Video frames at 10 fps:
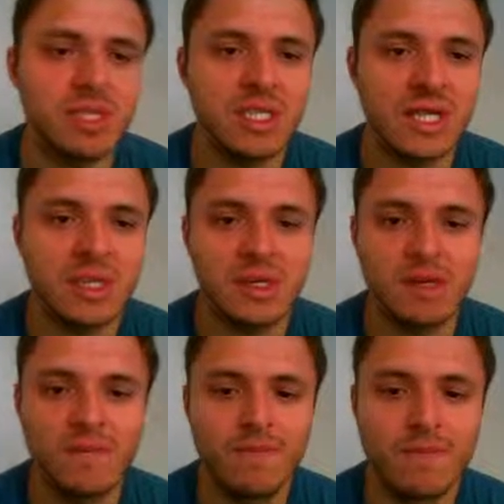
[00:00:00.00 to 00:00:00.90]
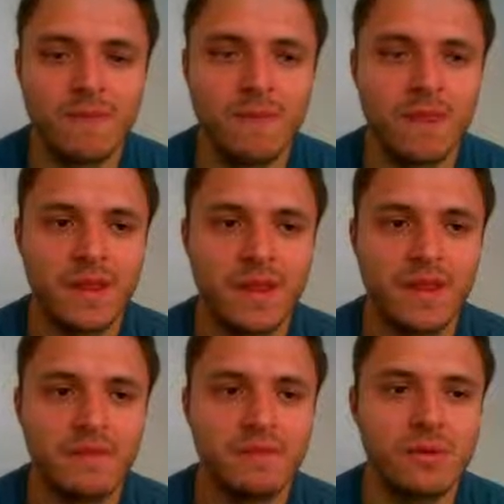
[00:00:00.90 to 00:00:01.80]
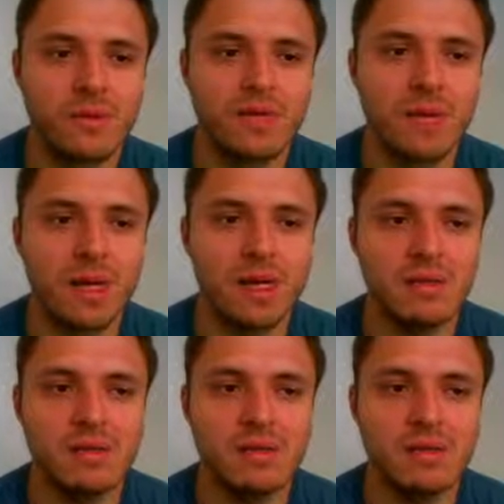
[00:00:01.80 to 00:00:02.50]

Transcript: check and force the matter,